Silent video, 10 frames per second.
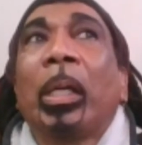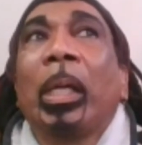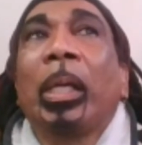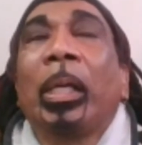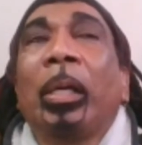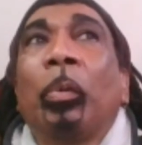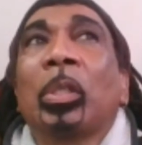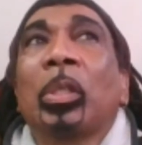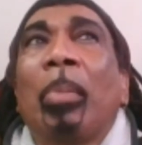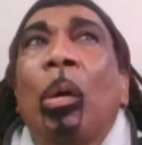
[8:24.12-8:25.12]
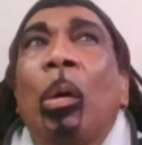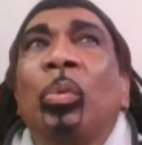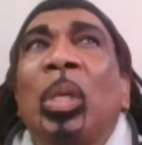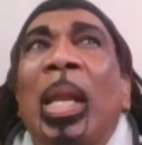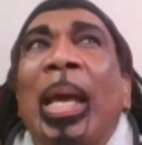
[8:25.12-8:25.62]
it was about
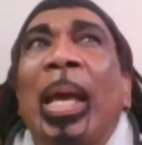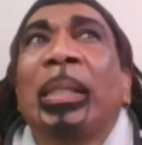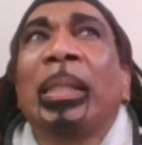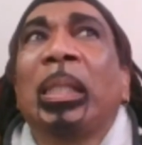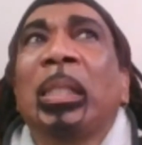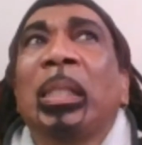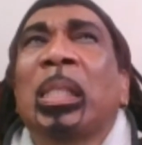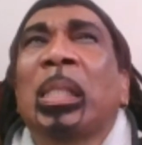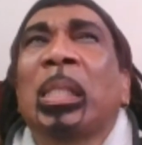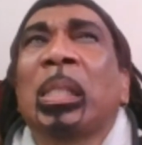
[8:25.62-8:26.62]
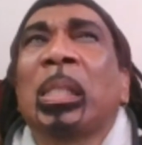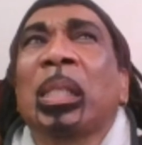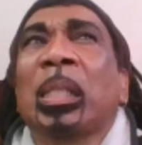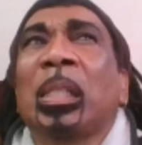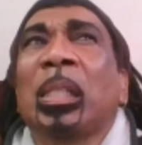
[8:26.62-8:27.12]

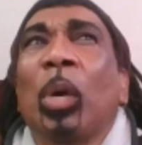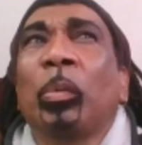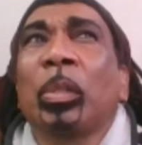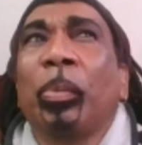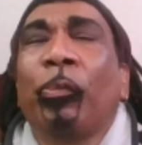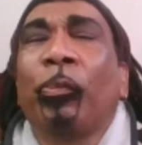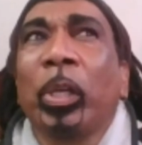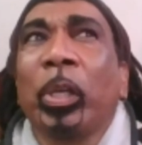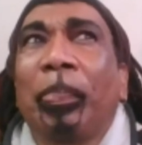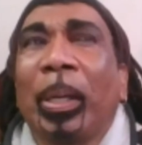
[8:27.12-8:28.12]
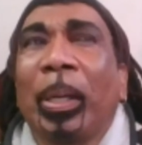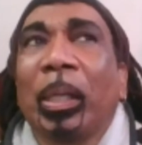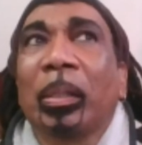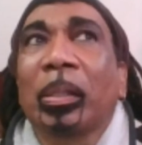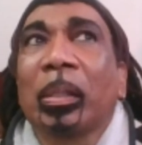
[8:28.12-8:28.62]
1961. It was before
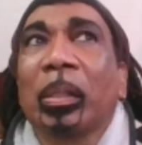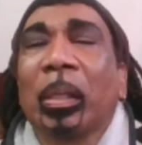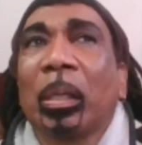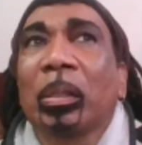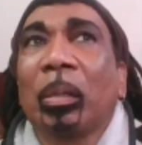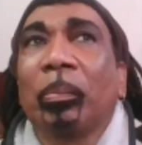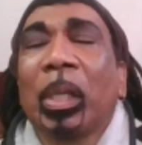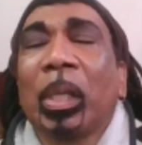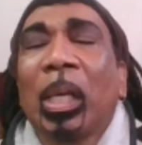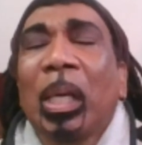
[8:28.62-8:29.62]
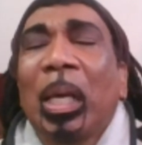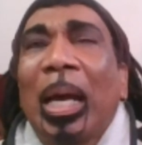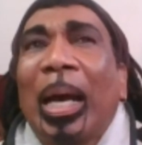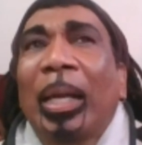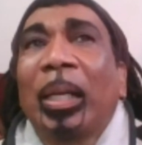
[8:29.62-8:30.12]
independence or something.
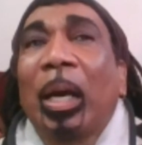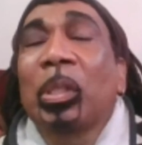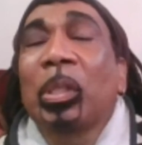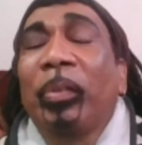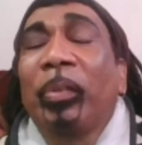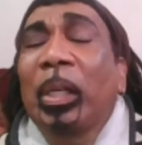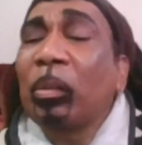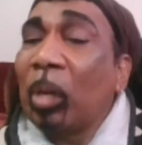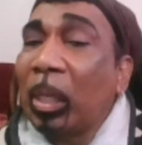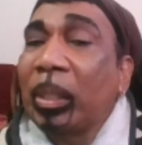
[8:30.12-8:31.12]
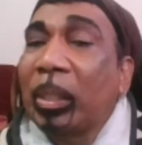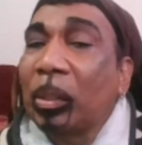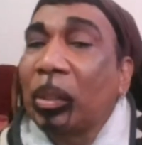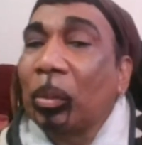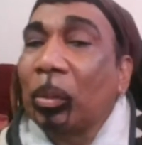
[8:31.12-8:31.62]
And I was living in
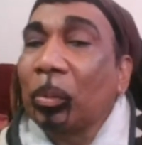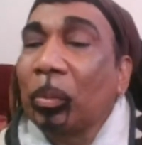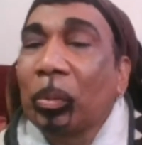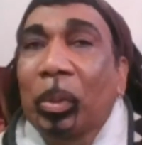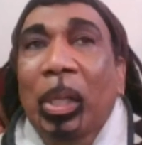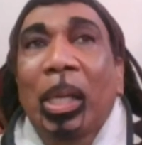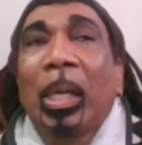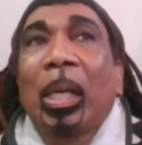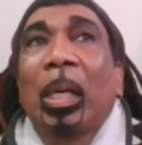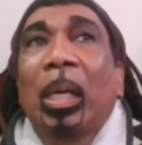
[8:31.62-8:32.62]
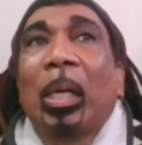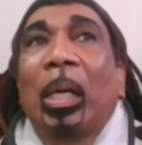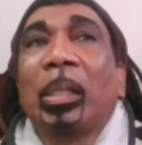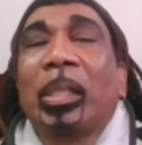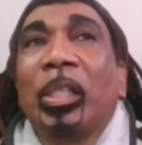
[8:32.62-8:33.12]
Rollington Town
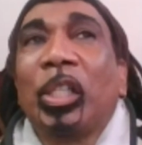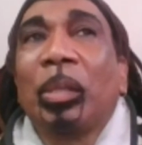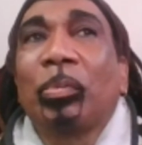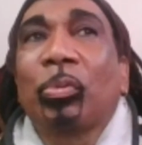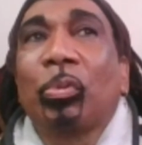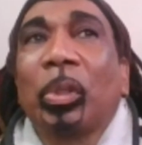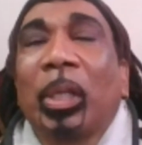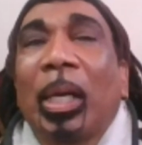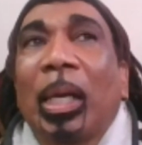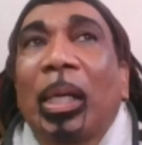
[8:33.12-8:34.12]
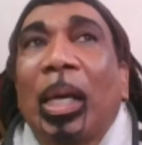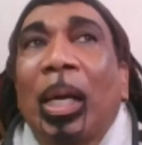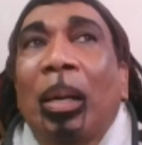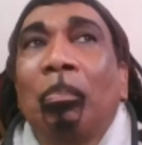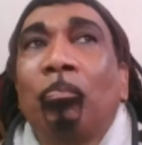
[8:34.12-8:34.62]
on St. James Road.
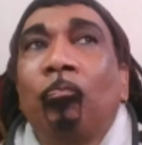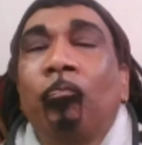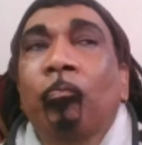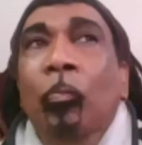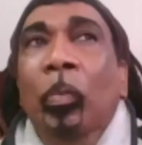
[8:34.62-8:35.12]
And,